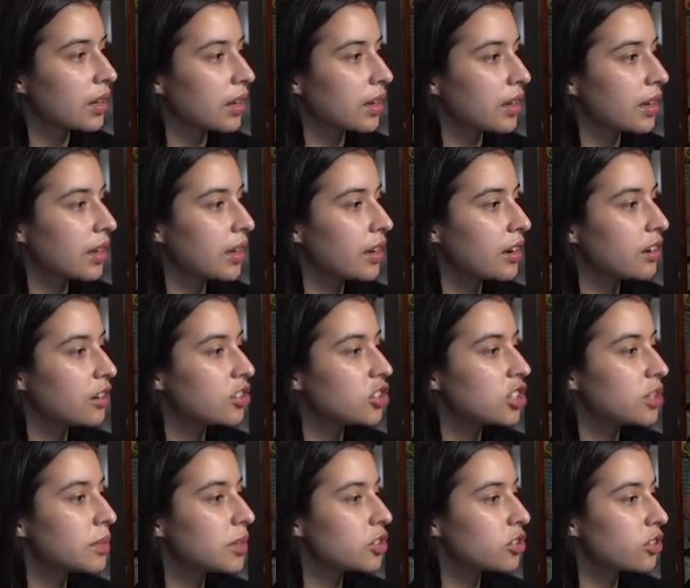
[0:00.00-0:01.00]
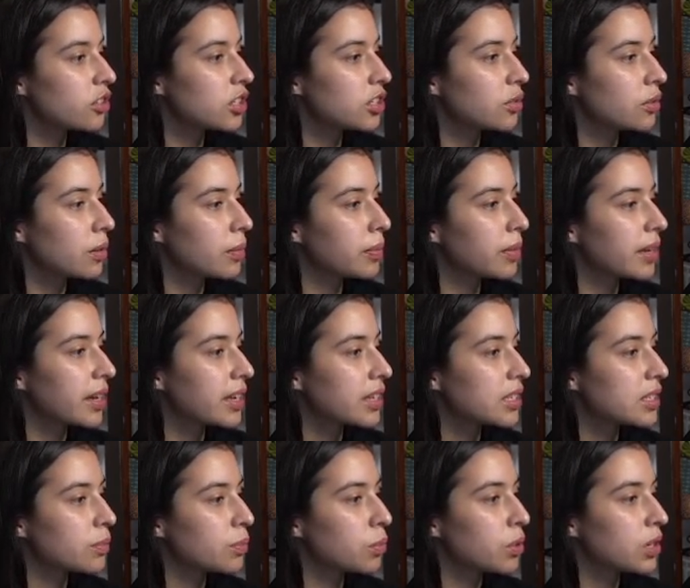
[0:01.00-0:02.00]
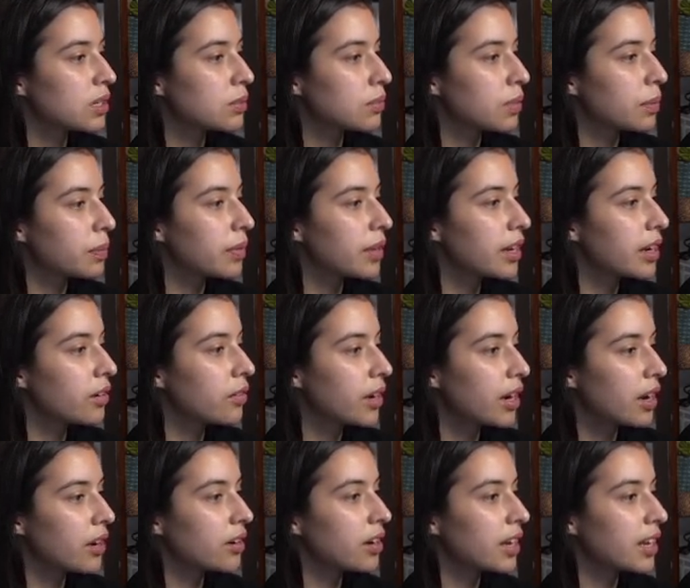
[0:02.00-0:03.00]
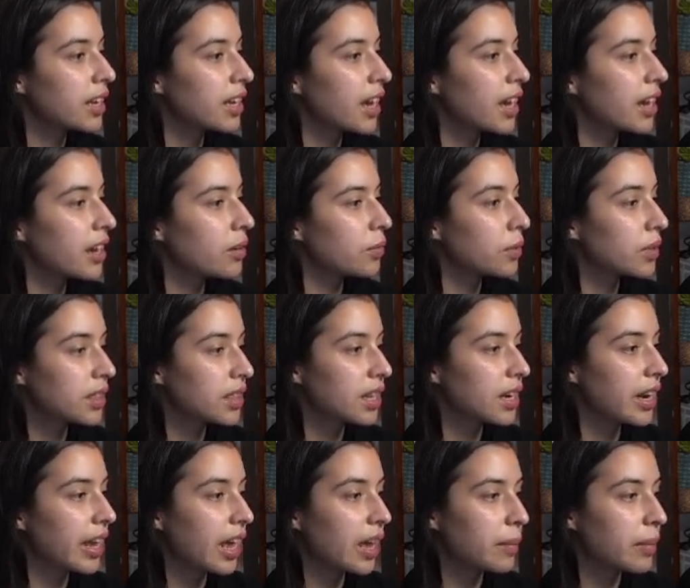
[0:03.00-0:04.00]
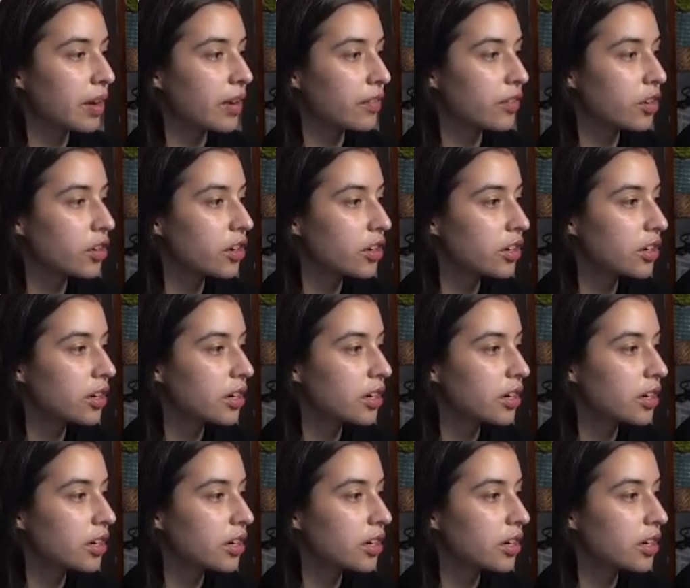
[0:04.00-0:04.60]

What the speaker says: to replace Prisma Playground again with the name of your